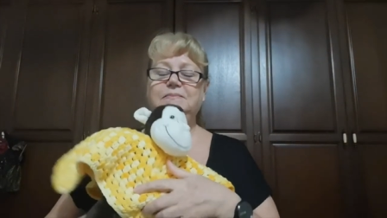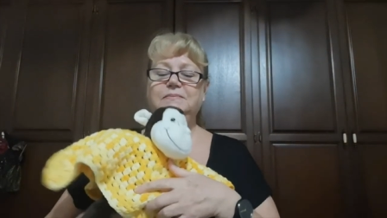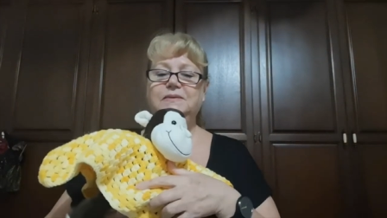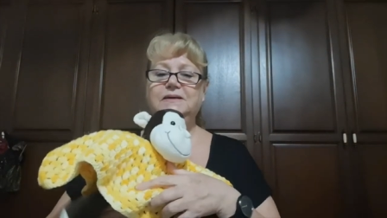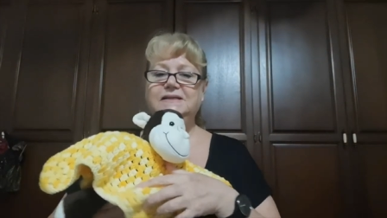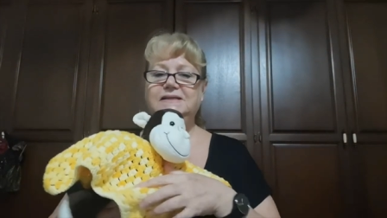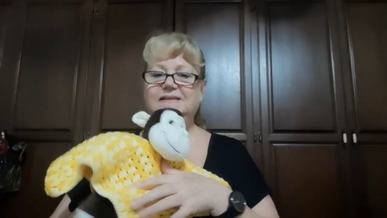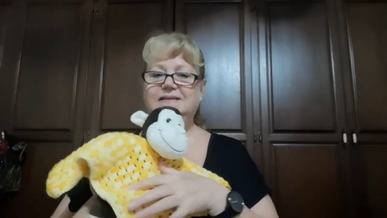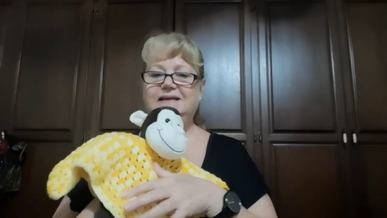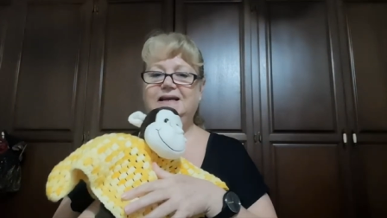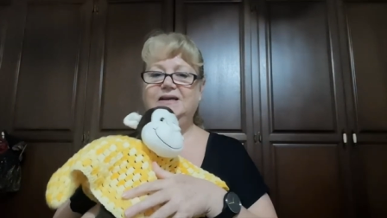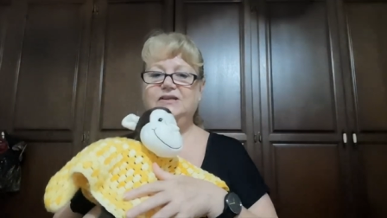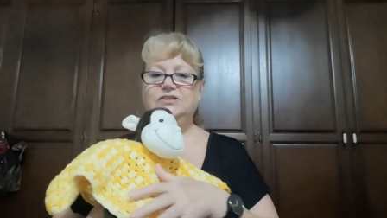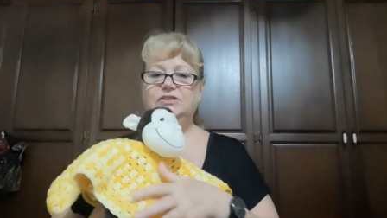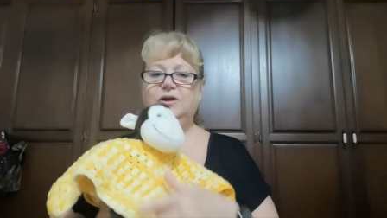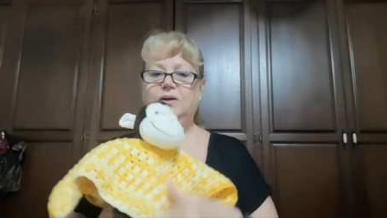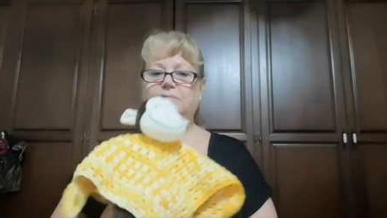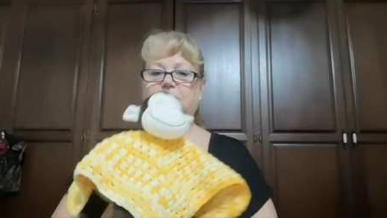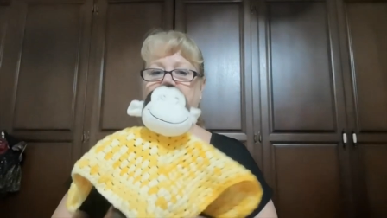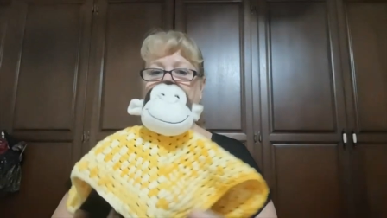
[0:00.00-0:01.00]
in my
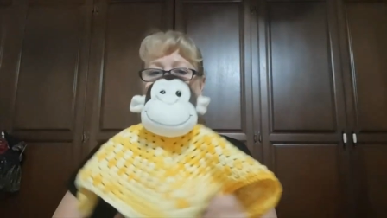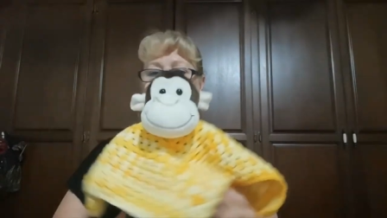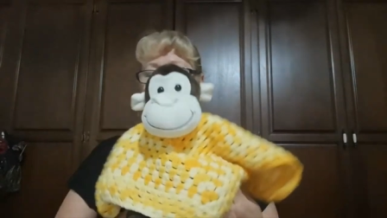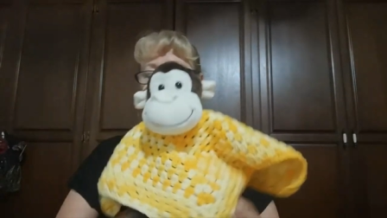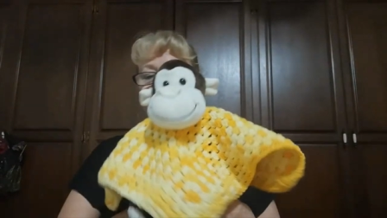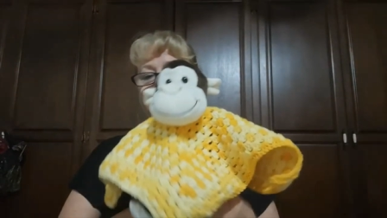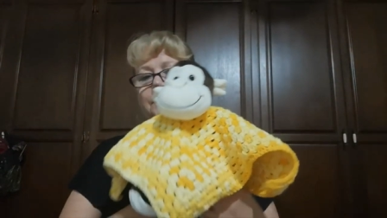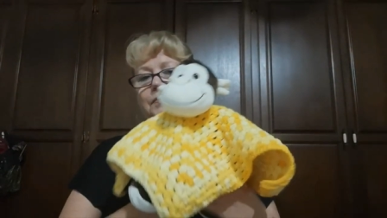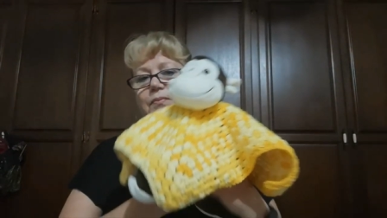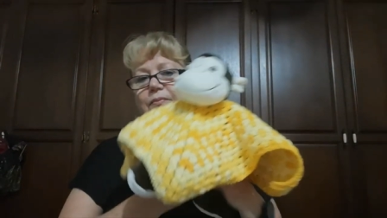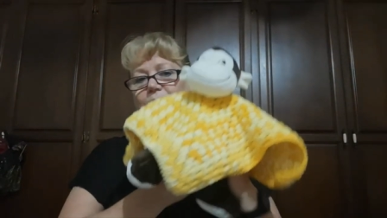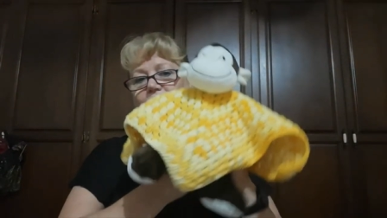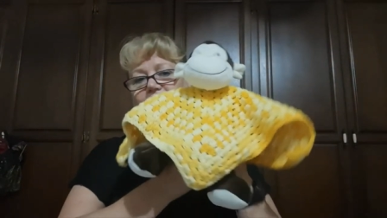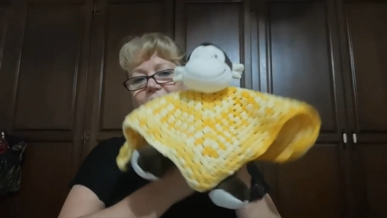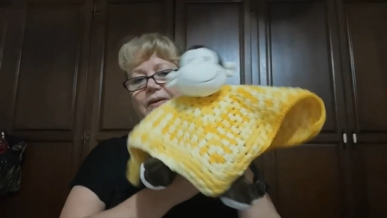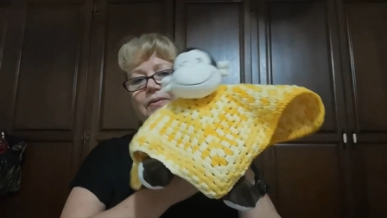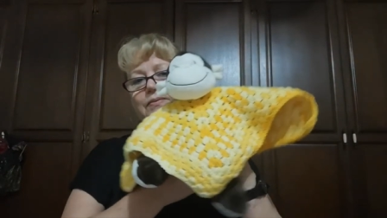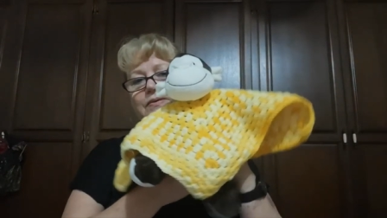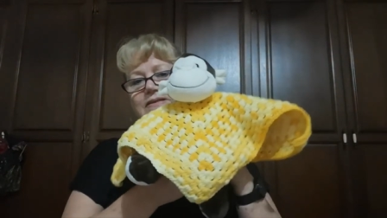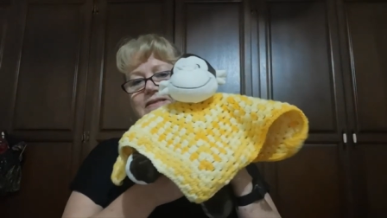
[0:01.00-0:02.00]
stash I bought
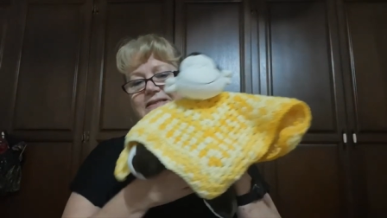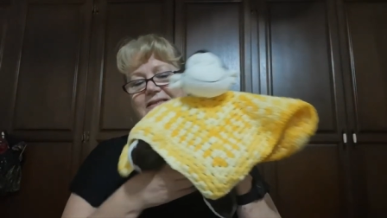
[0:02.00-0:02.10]
when they were